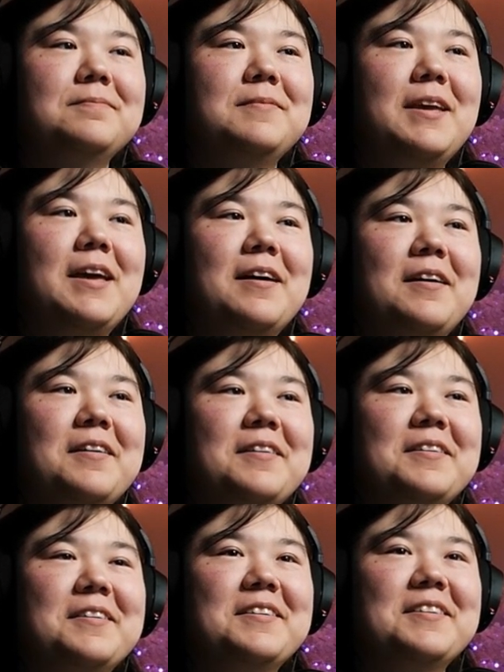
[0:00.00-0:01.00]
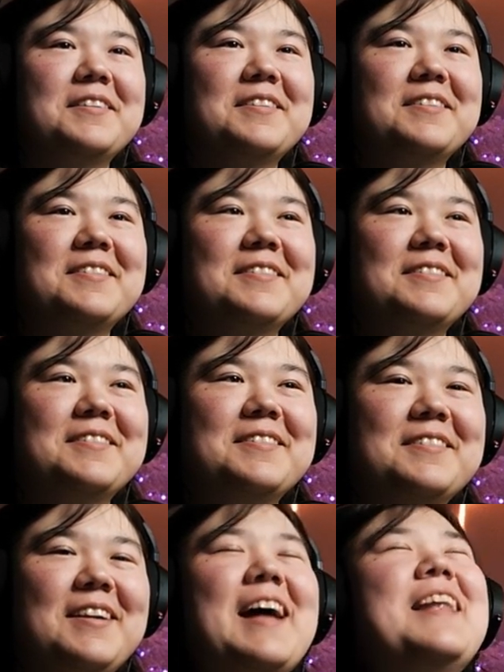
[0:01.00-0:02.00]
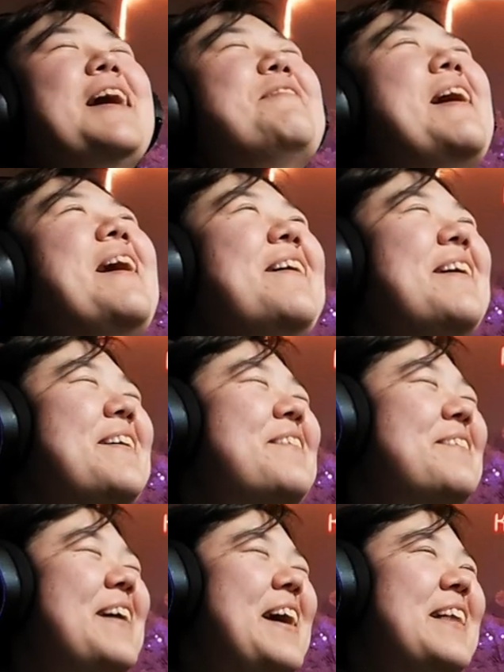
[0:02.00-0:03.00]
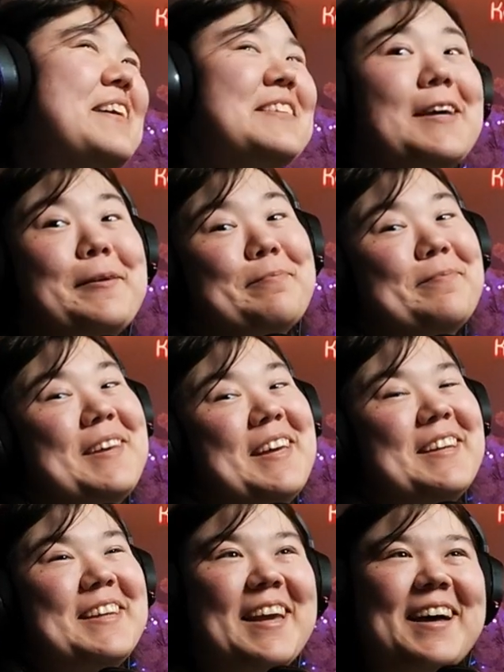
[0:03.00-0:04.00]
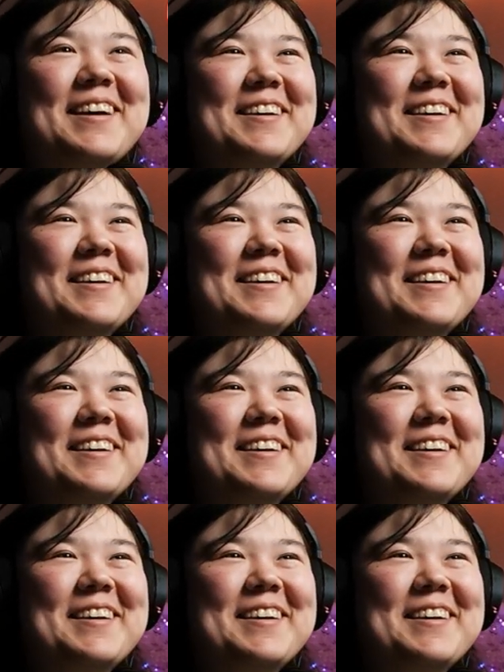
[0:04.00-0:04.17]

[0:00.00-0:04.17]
Yeah. I love how Rayla's like, yeah.